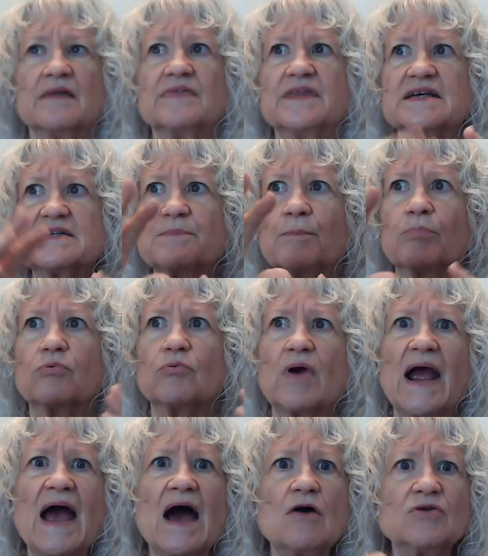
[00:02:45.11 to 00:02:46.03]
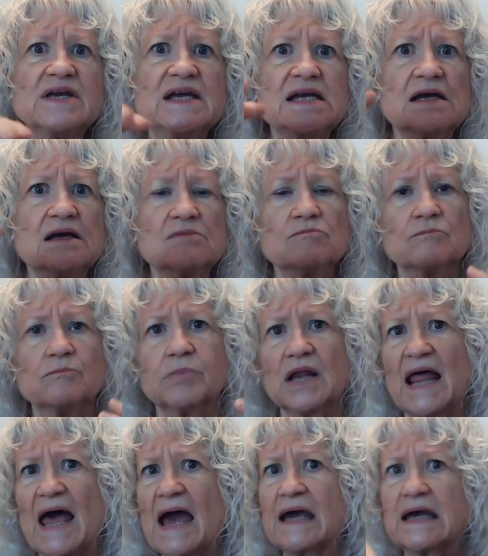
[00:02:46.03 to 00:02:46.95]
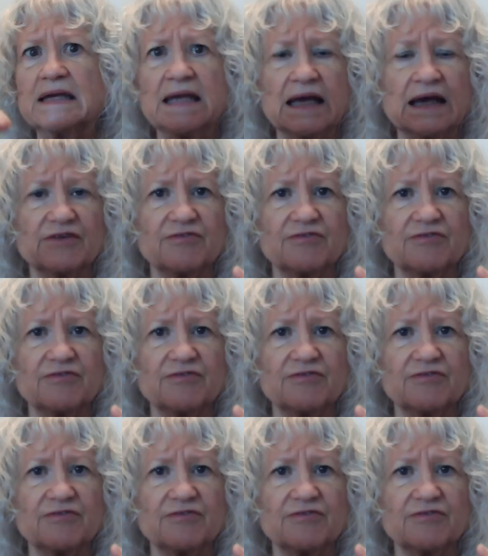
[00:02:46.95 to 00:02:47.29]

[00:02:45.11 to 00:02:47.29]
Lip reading: This browning blackening